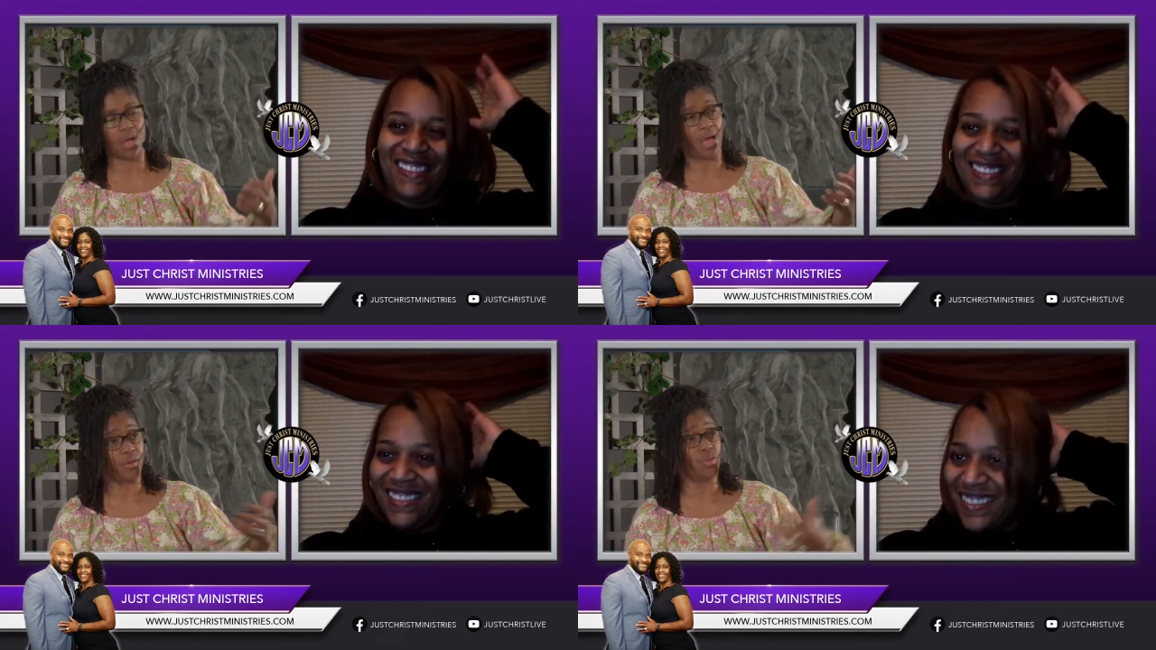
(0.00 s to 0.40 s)

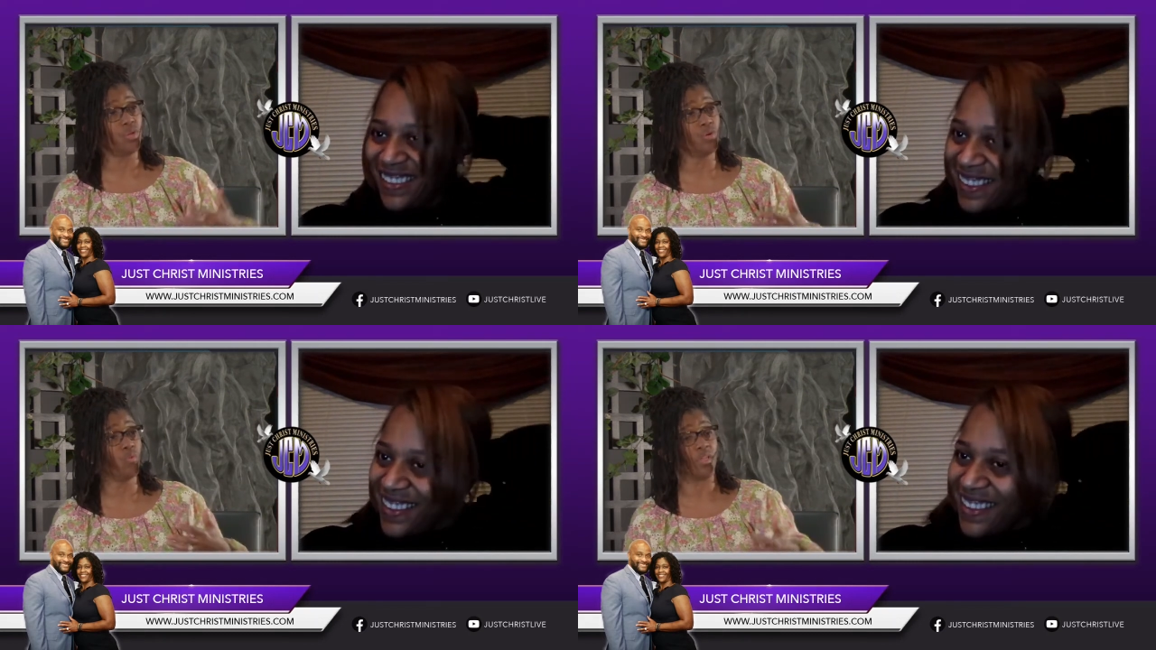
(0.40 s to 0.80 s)
Speaker 1: I
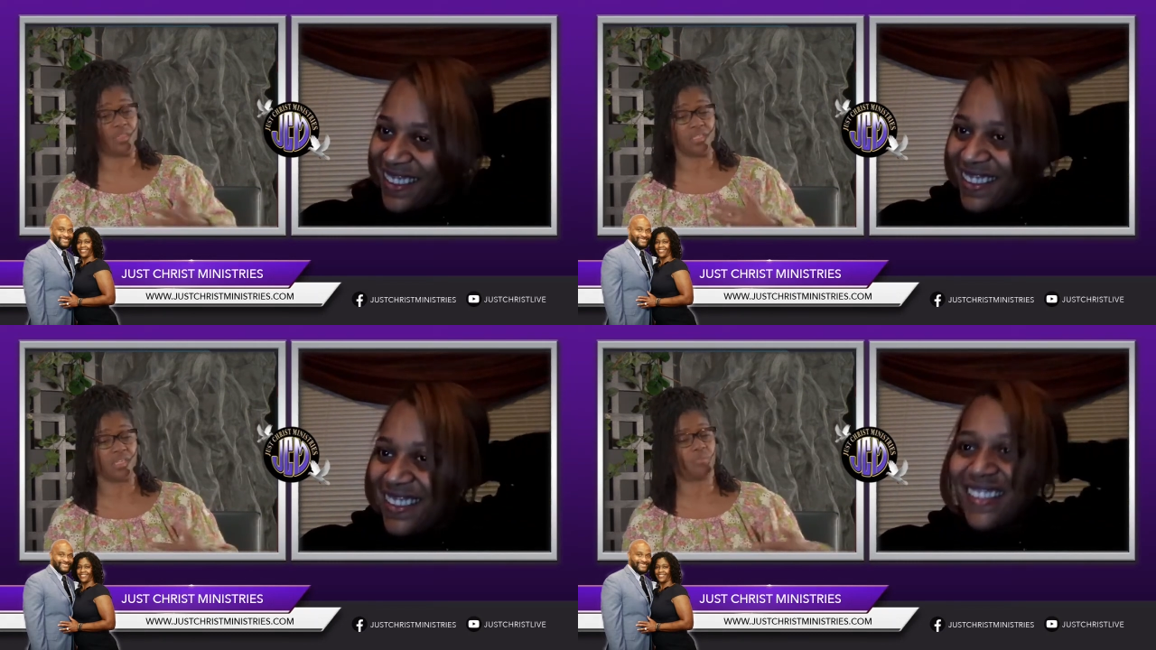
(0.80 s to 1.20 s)
knew
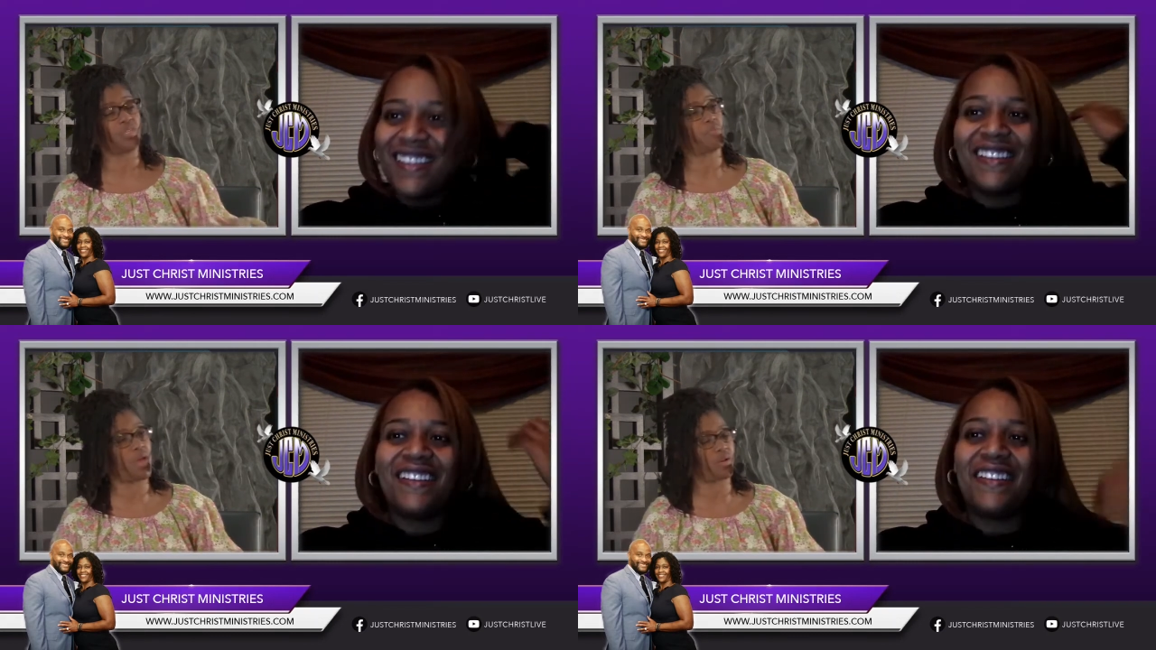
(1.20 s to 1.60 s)
what the
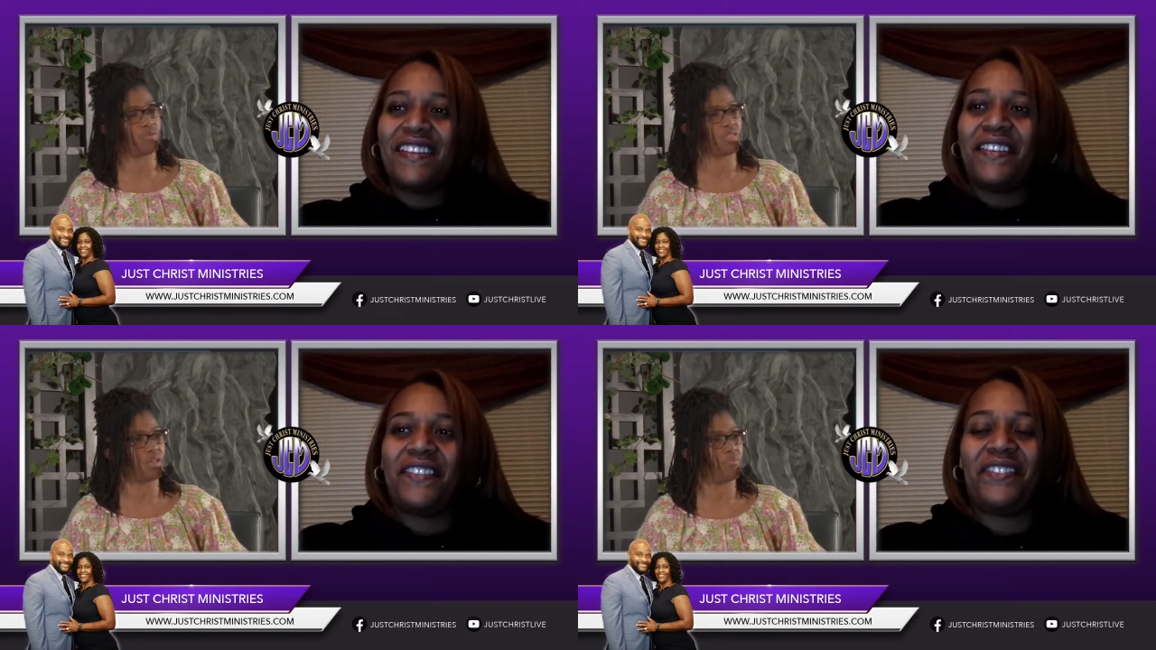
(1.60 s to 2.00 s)
subject matter
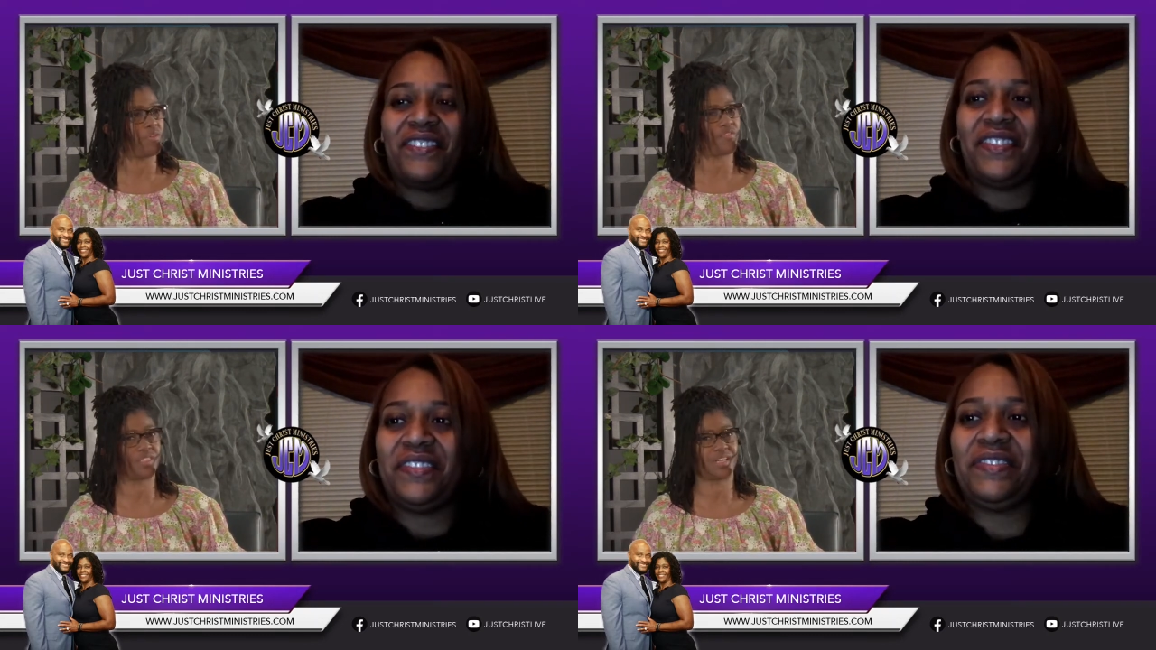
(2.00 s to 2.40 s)
was going to
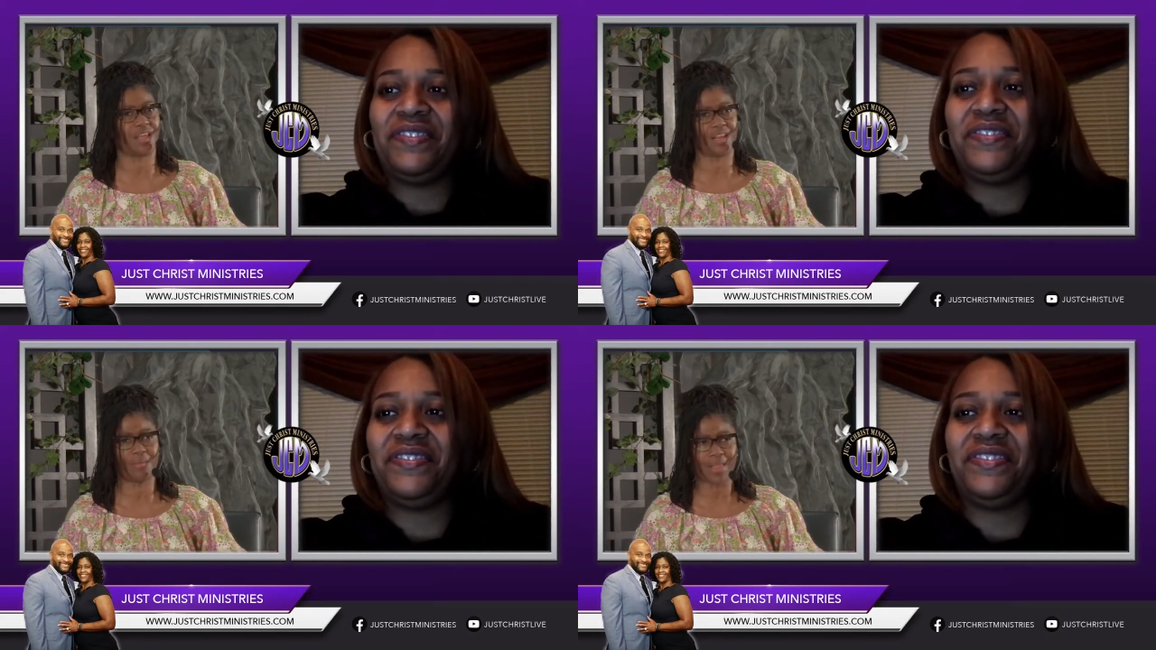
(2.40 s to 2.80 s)
be for
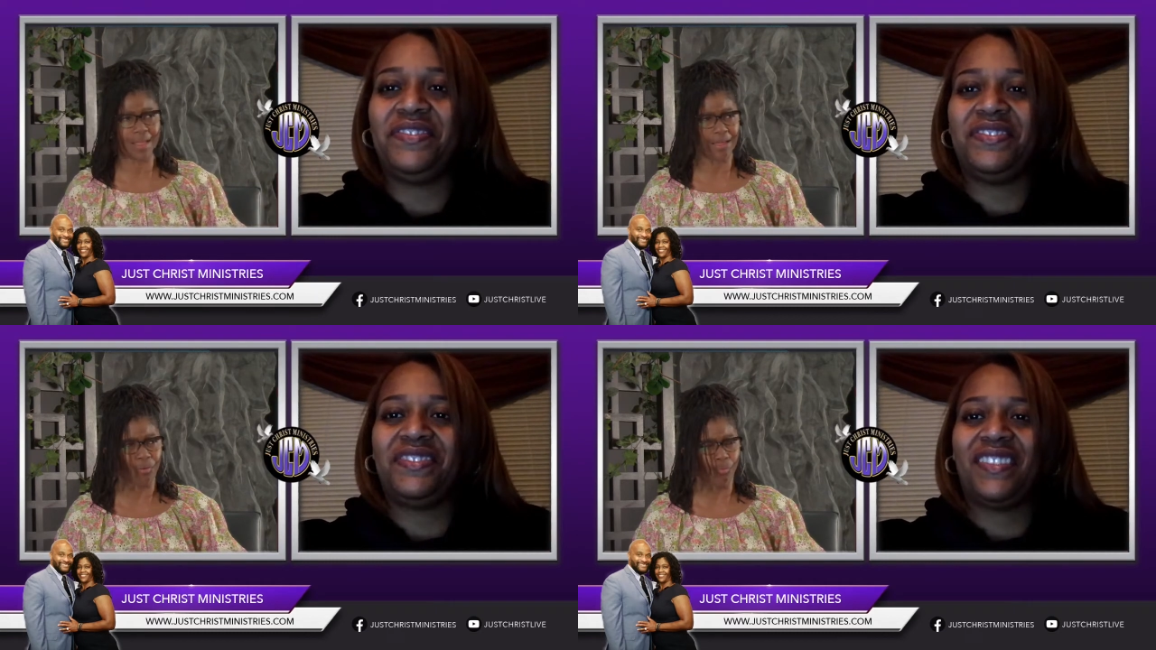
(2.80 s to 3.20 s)
tonight. And I'm
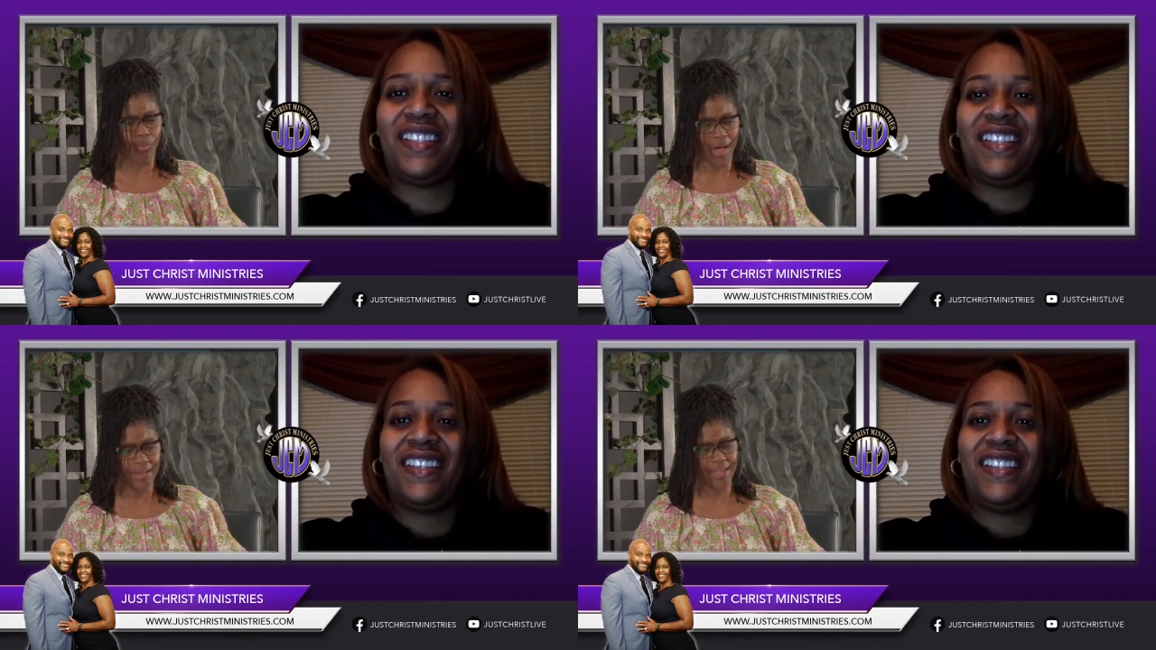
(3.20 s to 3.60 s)
like,
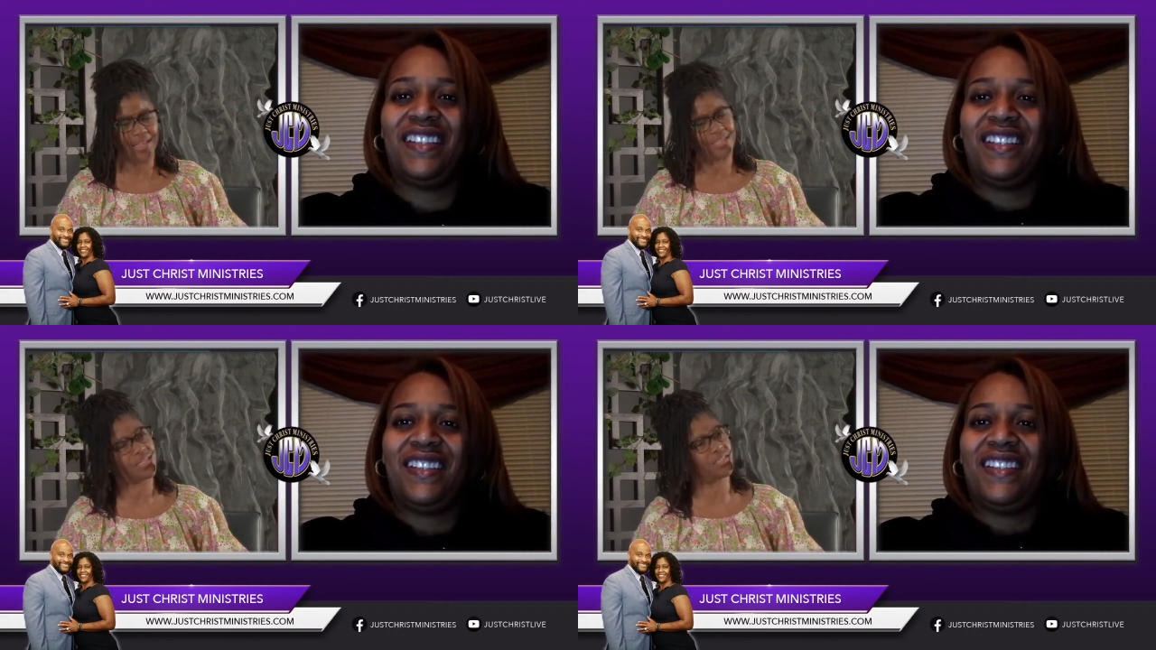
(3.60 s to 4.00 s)
what
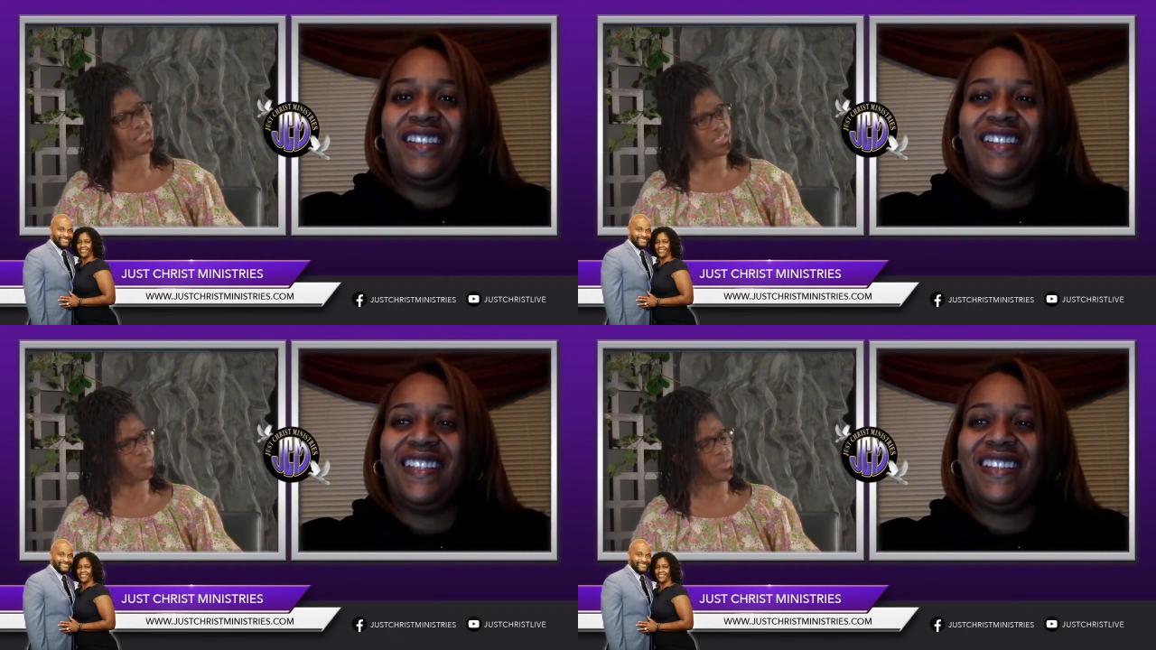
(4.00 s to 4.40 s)
is
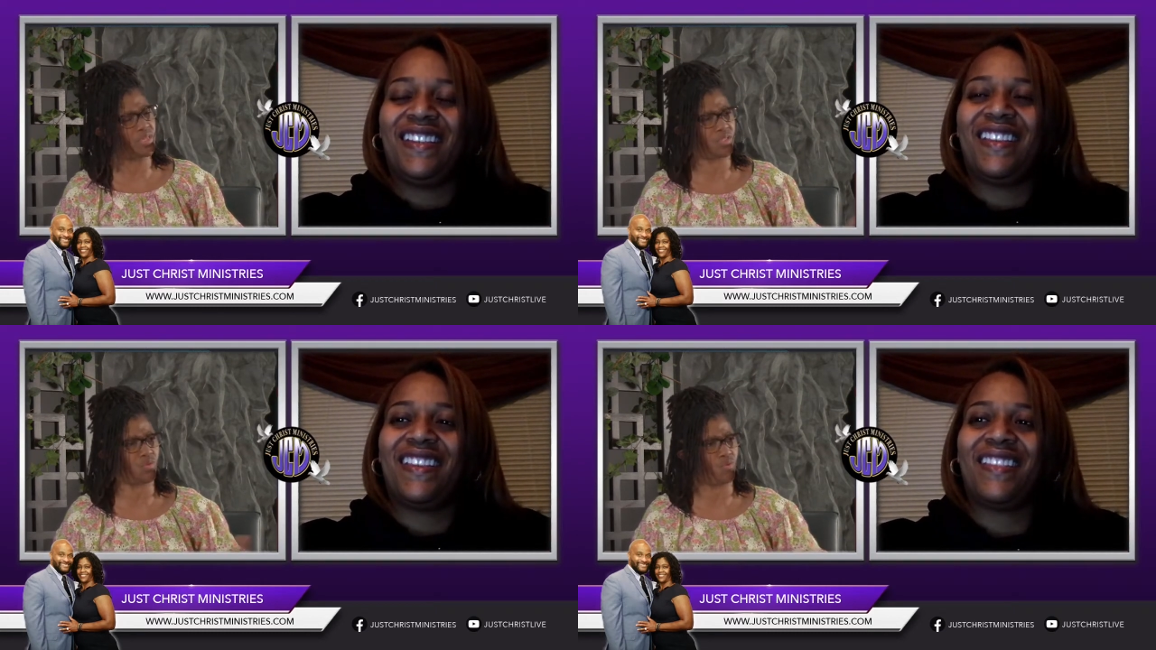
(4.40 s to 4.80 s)
adjustment
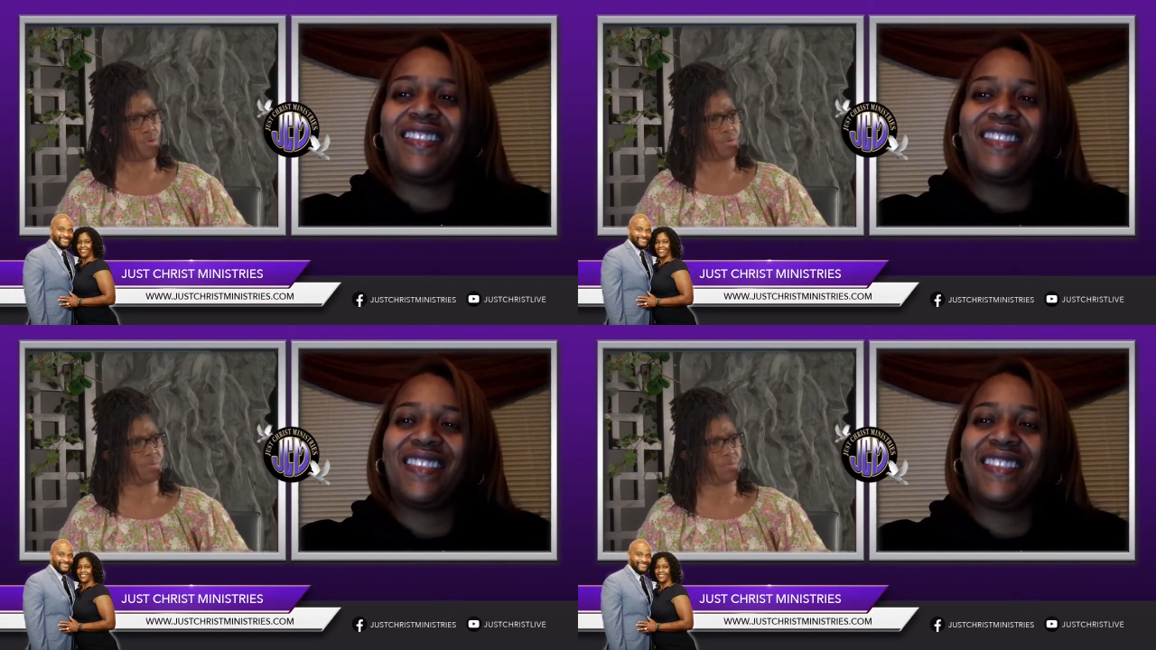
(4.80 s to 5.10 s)
disorder?